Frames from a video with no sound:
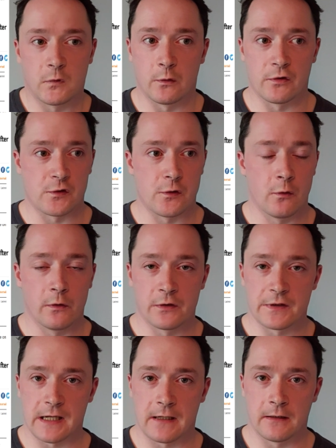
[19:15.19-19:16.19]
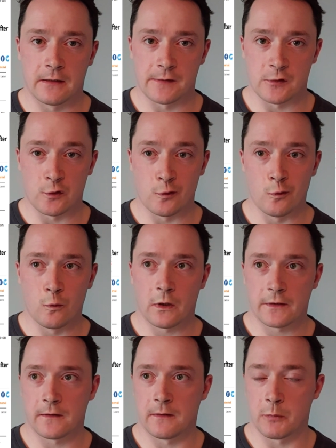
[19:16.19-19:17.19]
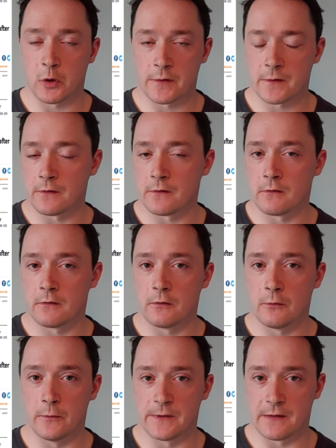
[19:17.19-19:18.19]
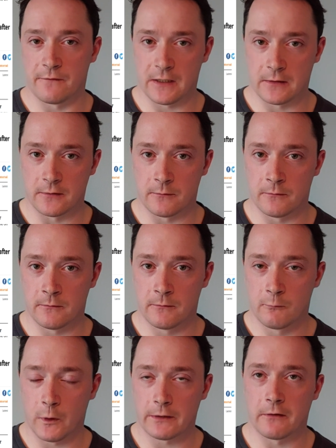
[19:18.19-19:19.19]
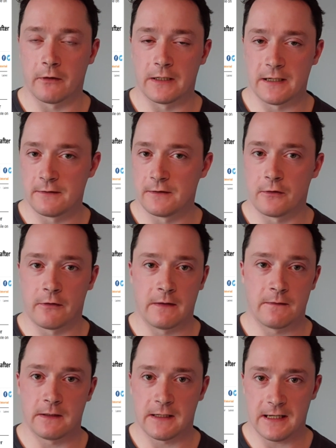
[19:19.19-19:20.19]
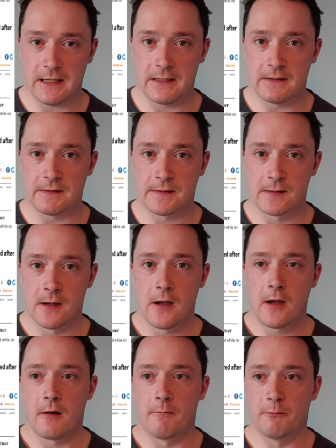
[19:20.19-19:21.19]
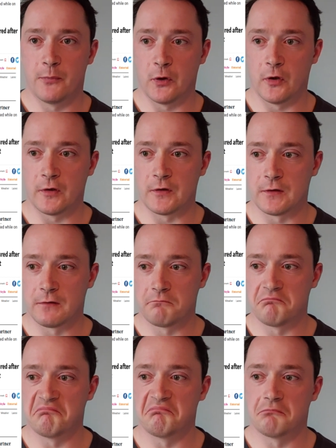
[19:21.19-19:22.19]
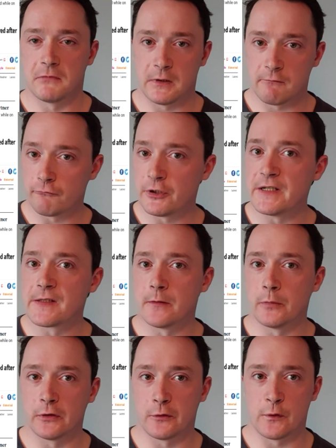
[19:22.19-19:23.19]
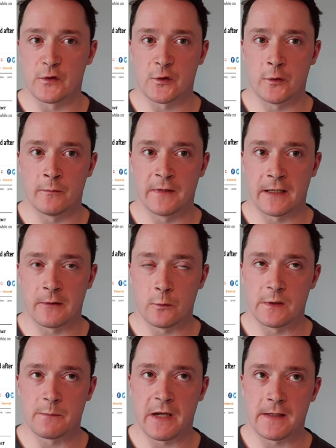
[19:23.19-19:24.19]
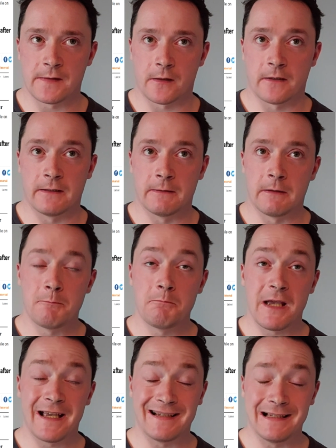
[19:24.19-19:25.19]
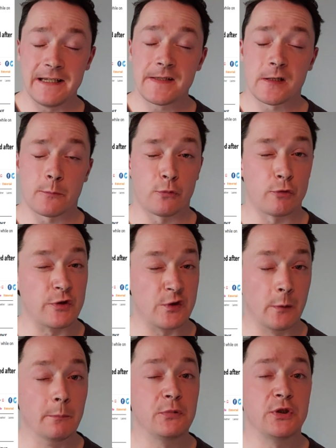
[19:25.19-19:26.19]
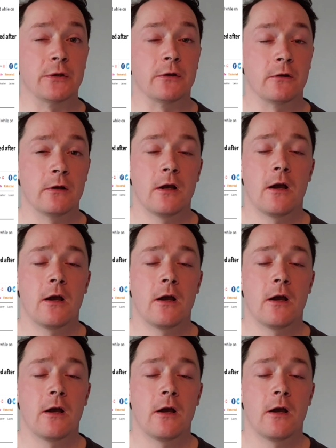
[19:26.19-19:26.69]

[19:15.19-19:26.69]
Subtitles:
is no understanding as to what the person who is the victim, what their identity or anything is, but reasonable to assume that it was based on at least a presumption